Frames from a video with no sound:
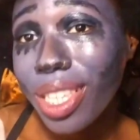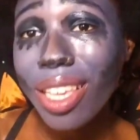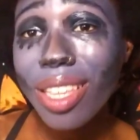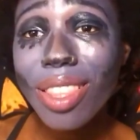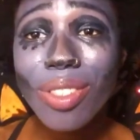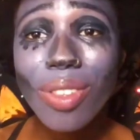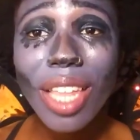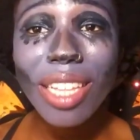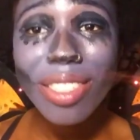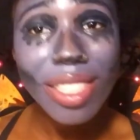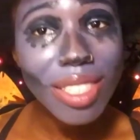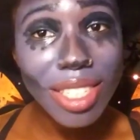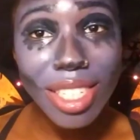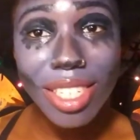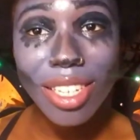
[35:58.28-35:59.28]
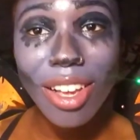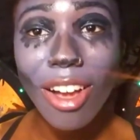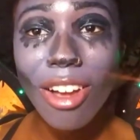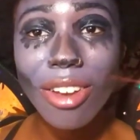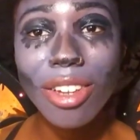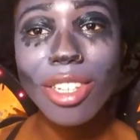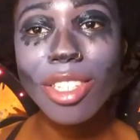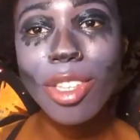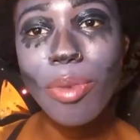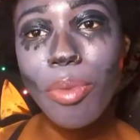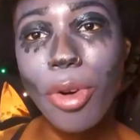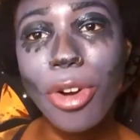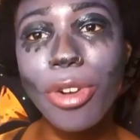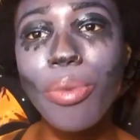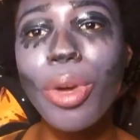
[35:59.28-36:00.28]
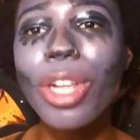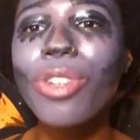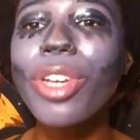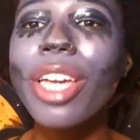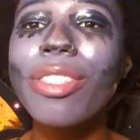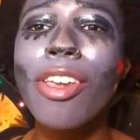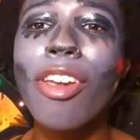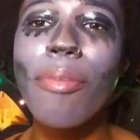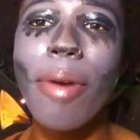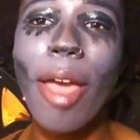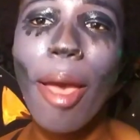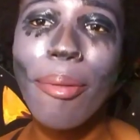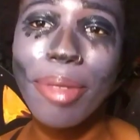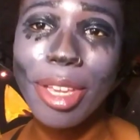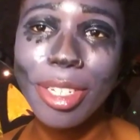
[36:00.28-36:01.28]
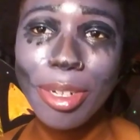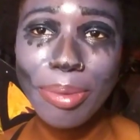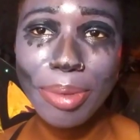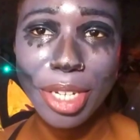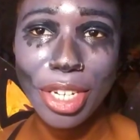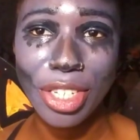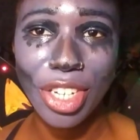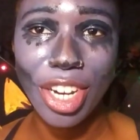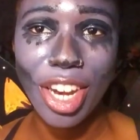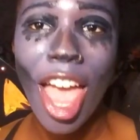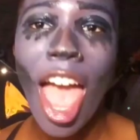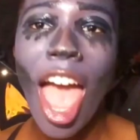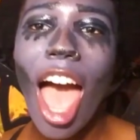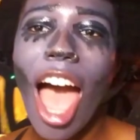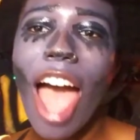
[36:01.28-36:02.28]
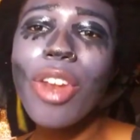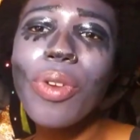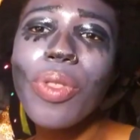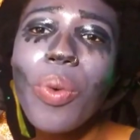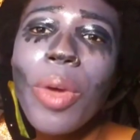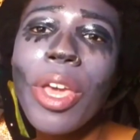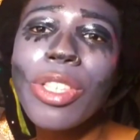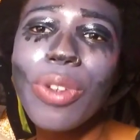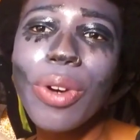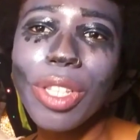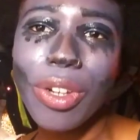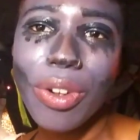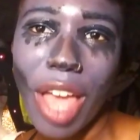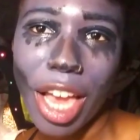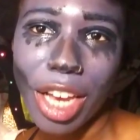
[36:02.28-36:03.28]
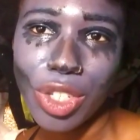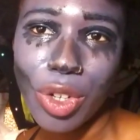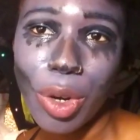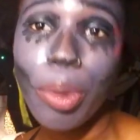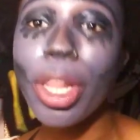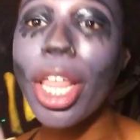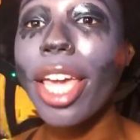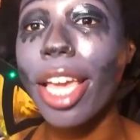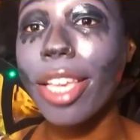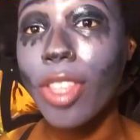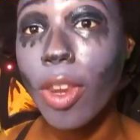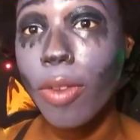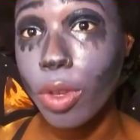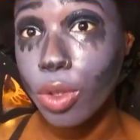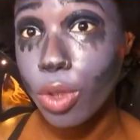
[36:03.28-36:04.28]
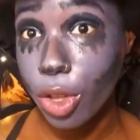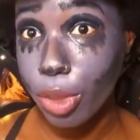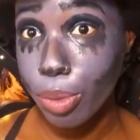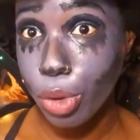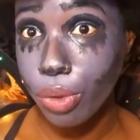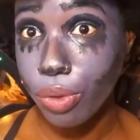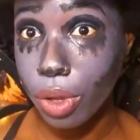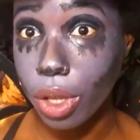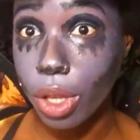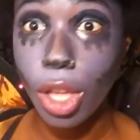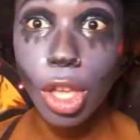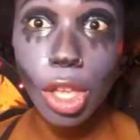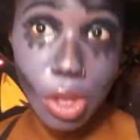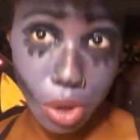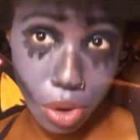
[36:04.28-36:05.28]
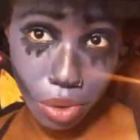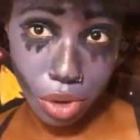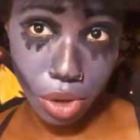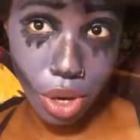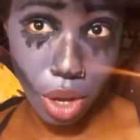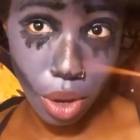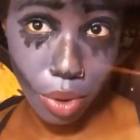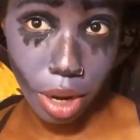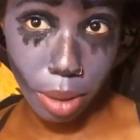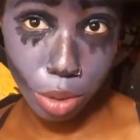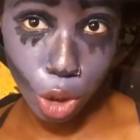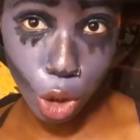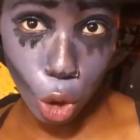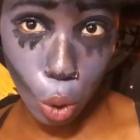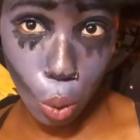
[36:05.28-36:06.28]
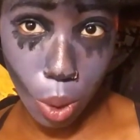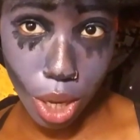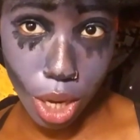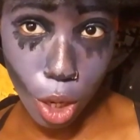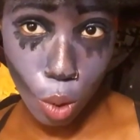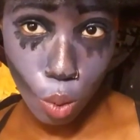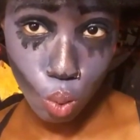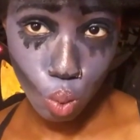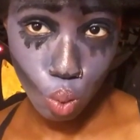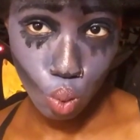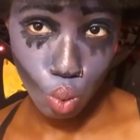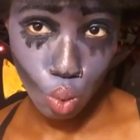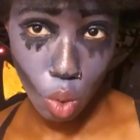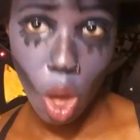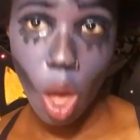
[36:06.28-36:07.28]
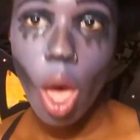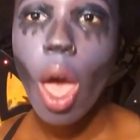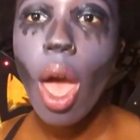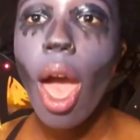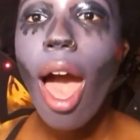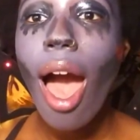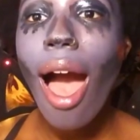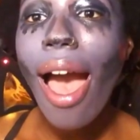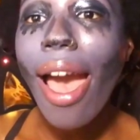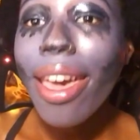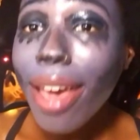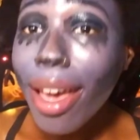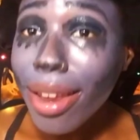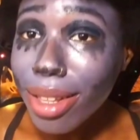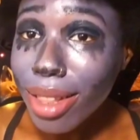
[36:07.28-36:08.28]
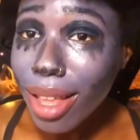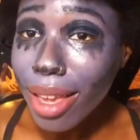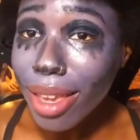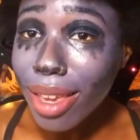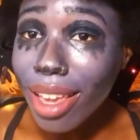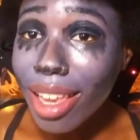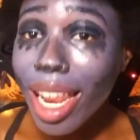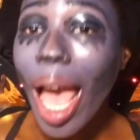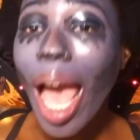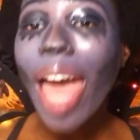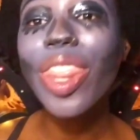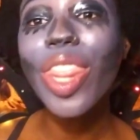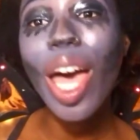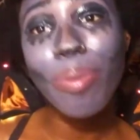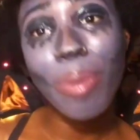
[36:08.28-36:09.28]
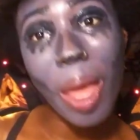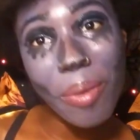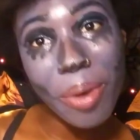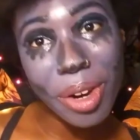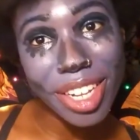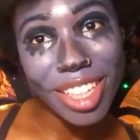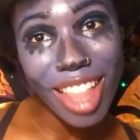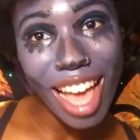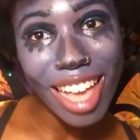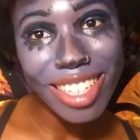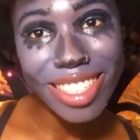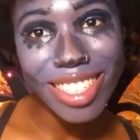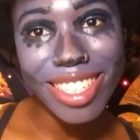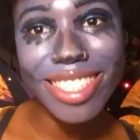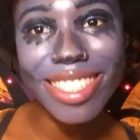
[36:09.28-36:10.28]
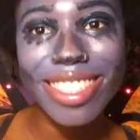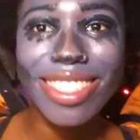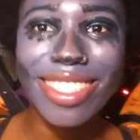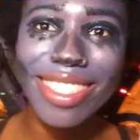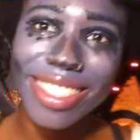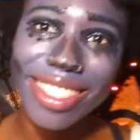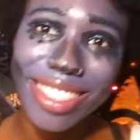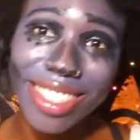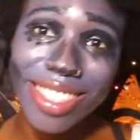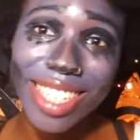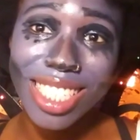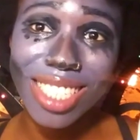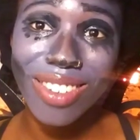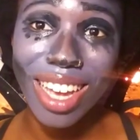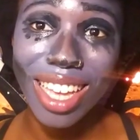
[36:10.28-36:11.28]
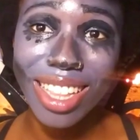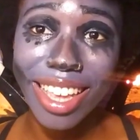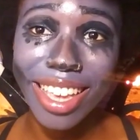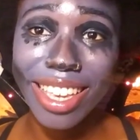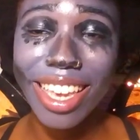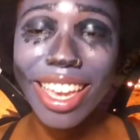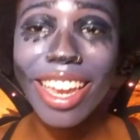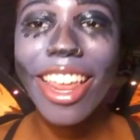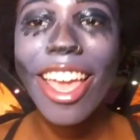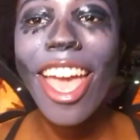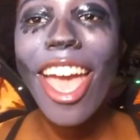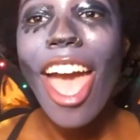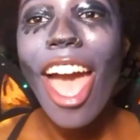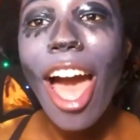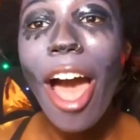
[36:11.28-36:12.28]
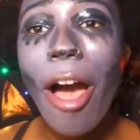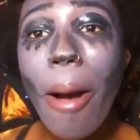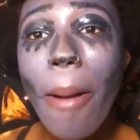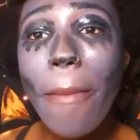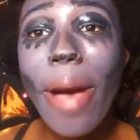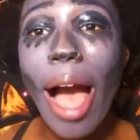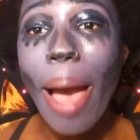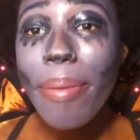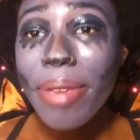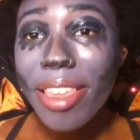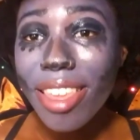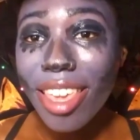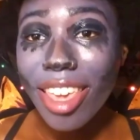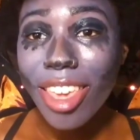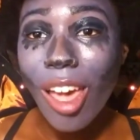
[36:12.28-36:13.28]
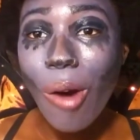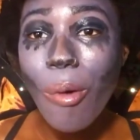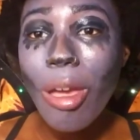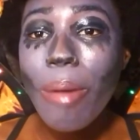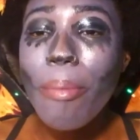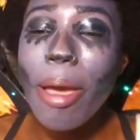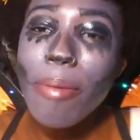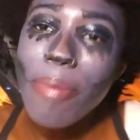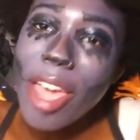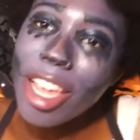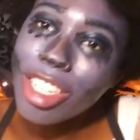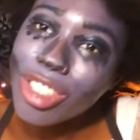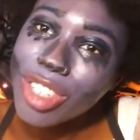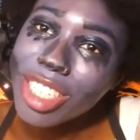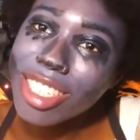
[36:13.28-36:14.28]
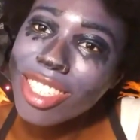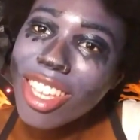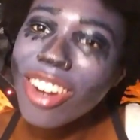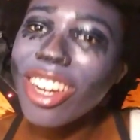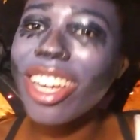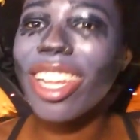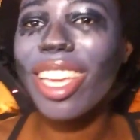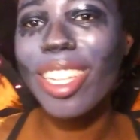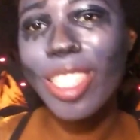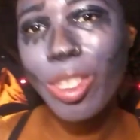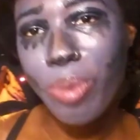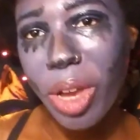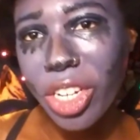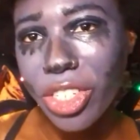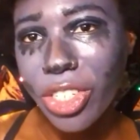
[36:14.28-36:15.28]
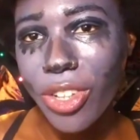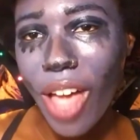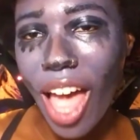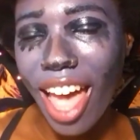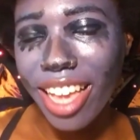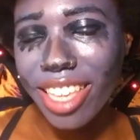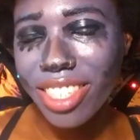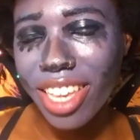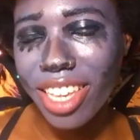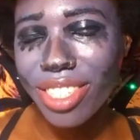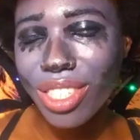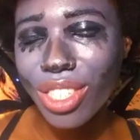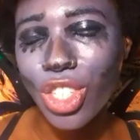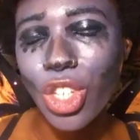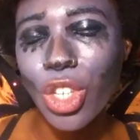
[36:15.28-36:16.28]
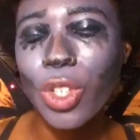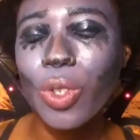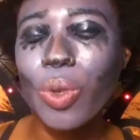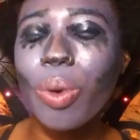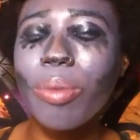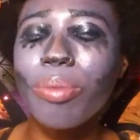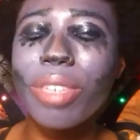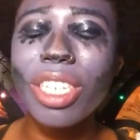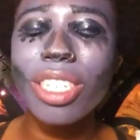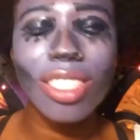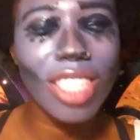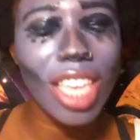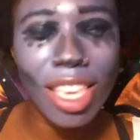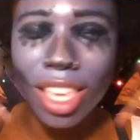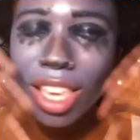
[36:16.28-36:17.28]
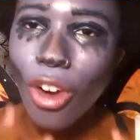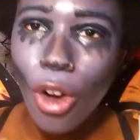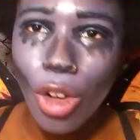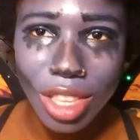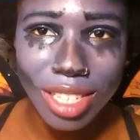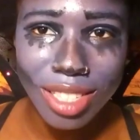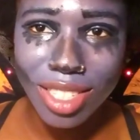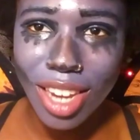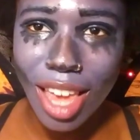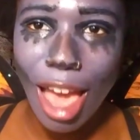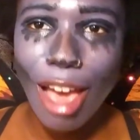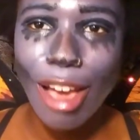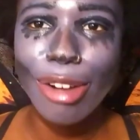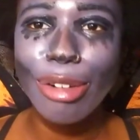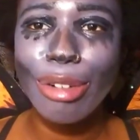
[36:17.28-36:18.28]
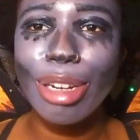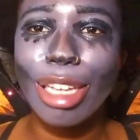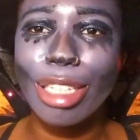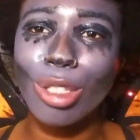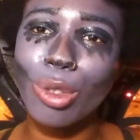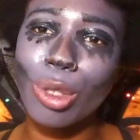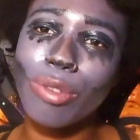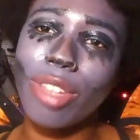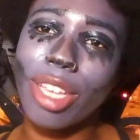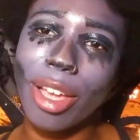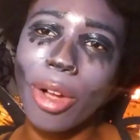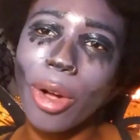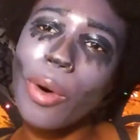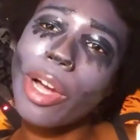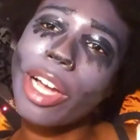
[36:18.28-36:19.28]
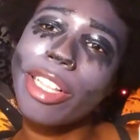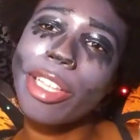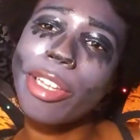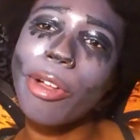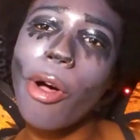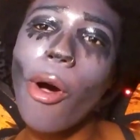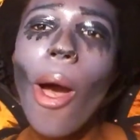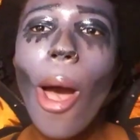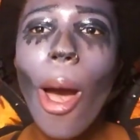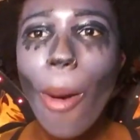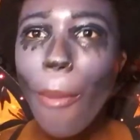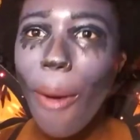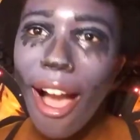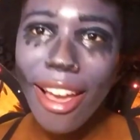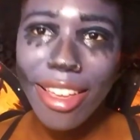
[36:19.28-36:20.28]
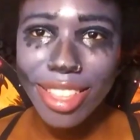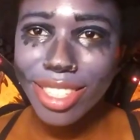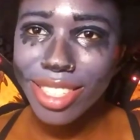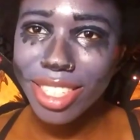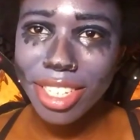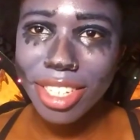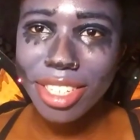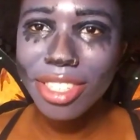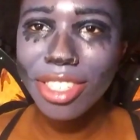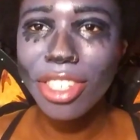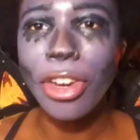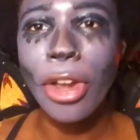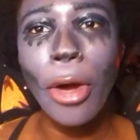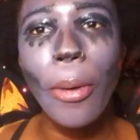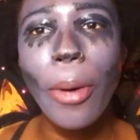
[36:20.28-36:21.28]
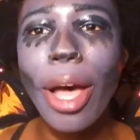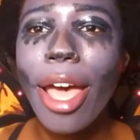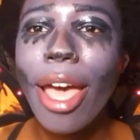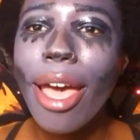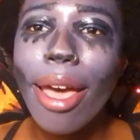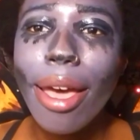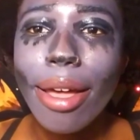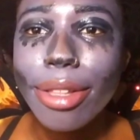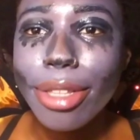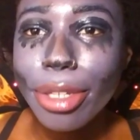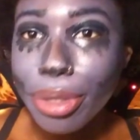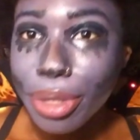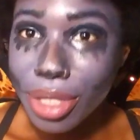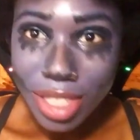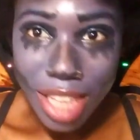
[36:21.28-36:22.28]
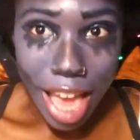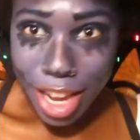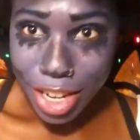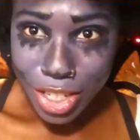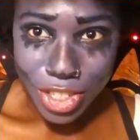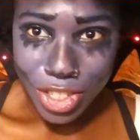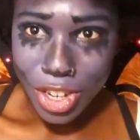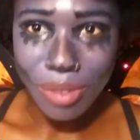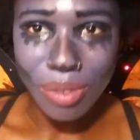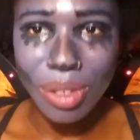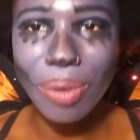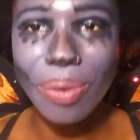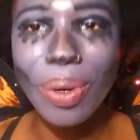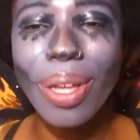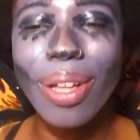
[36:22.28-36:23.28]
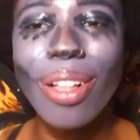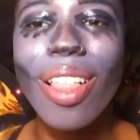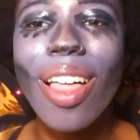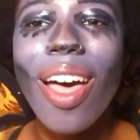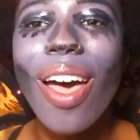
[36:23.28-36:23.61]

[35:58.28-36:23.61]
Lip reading: So that's the tea on Tim Burton. What did you guys of my Emily interpretation? I know the wings are a little extra, but like I said, if you saw the movie, you know what I'm doing. I kind of like it. I'm not wearing glasses, so that's why I like it. I'm going to get going. My patrons are going to get special access to me taking all this down and sort of like a quick little behind the scenes, you know, little sesh, if you will.